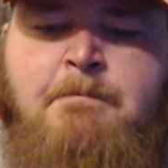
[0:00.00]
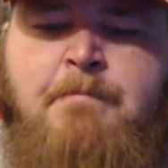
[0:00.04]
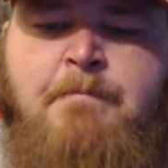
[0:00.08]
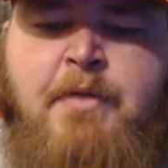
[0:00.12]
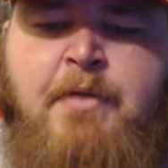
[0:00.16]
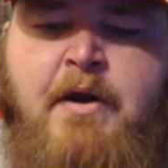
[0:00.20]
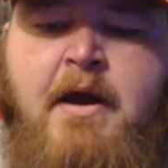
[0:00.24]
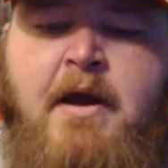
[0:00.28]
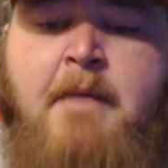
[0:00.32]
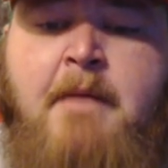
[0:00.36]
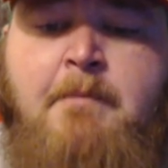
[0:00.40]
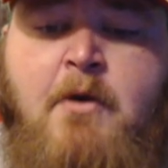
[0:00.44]

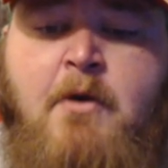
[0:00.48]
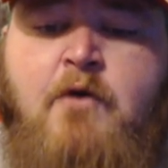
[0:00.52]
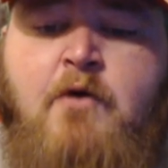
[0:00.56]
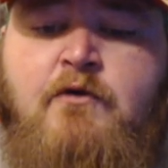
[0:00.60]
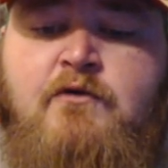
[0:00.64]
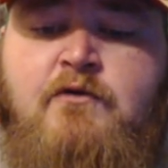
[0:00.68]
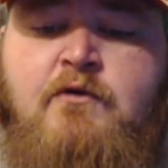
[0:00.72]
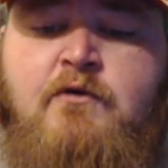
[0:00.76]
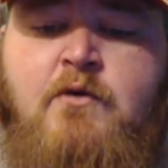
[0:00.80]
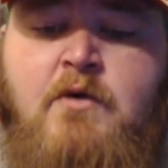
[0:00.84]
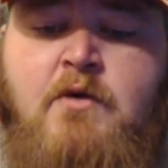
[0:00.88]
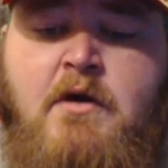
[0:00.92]
But I'm
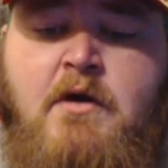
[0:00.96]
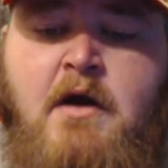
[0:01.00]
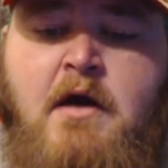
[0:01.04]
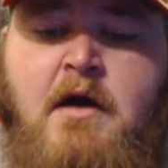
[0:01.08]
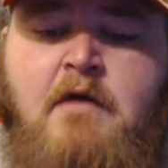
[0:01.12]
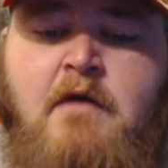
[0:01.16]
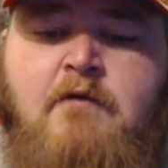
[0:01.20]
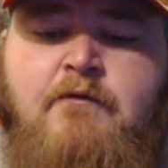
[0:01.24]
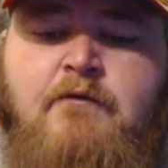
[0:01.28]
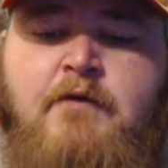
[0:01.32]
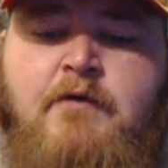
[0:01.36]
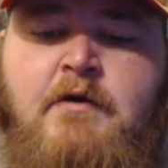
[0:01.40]
also a
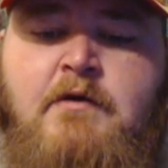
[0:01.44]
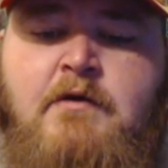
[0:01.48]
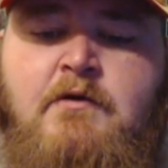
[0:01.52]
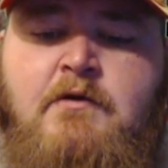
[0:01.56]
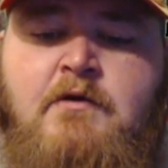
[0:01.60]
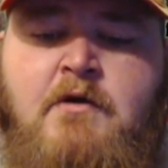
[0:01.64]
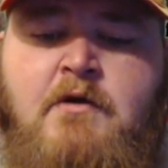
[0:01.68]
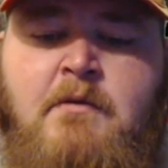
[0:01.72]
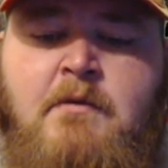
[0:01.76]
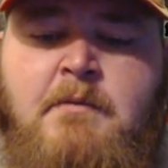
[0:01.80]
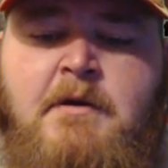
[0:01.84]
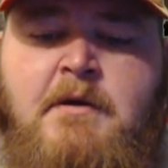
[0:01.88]
Conor fan.
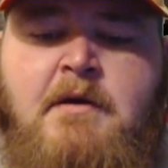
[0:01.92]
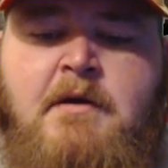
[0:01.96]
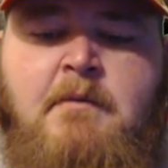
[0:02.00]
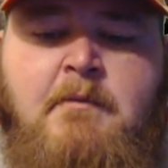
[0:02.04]
You know what I mean?